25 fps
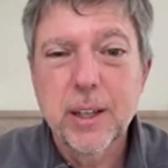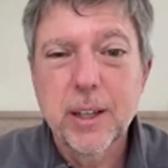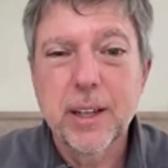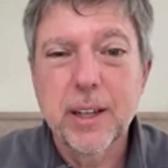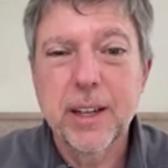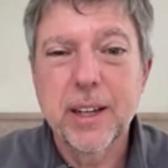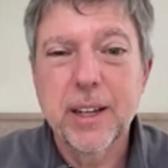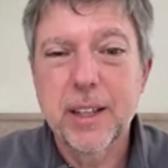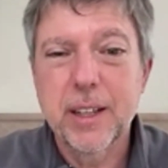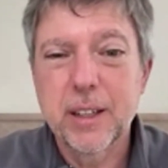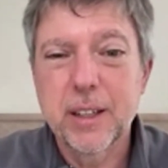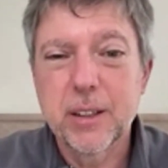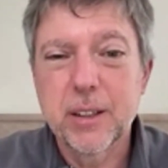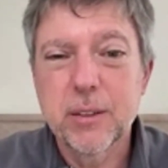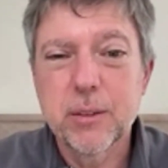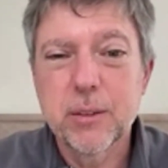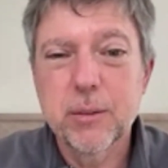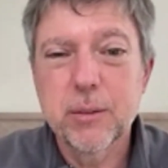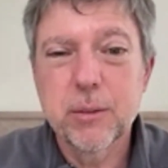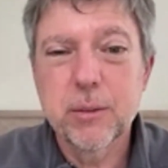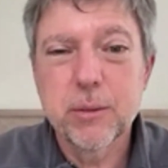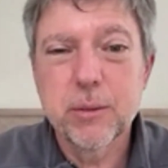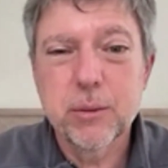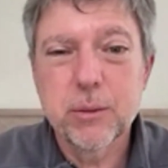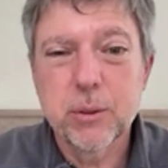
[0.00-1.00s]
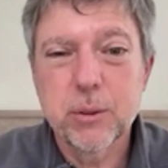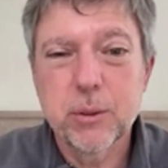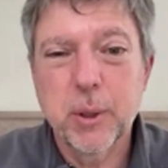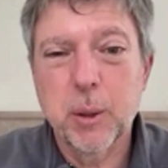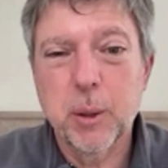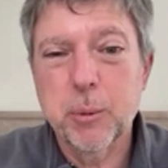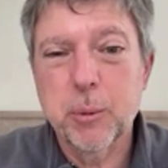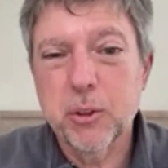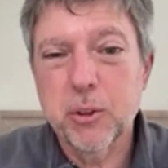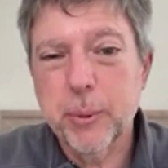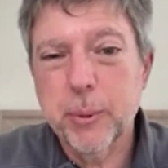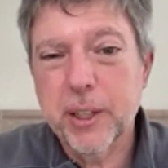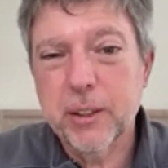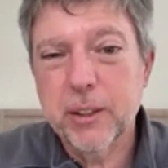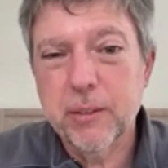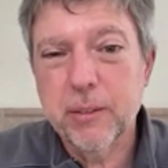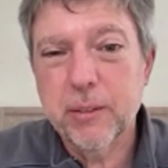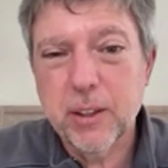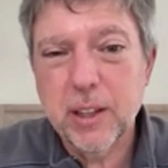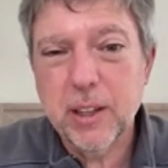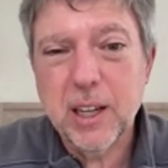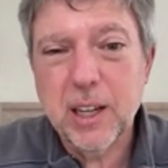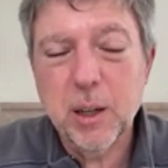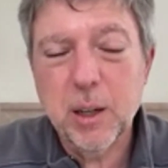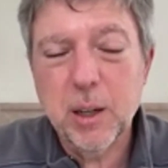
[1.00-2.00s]
And from our perspective,
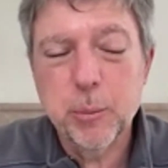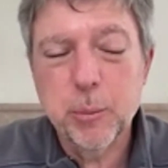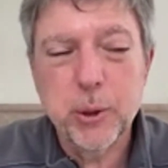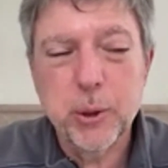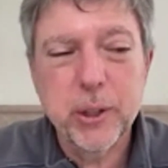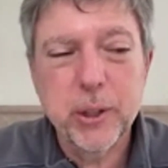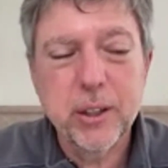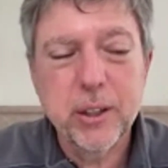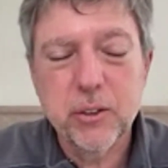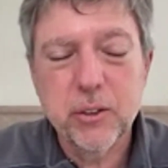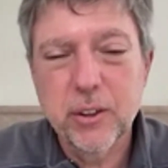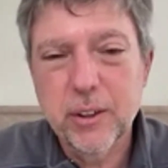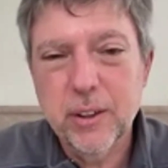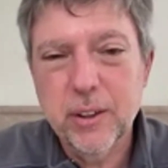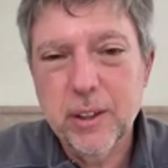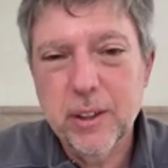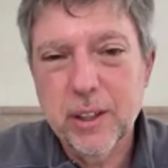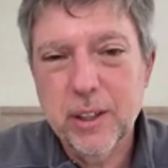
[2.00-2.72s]
the library has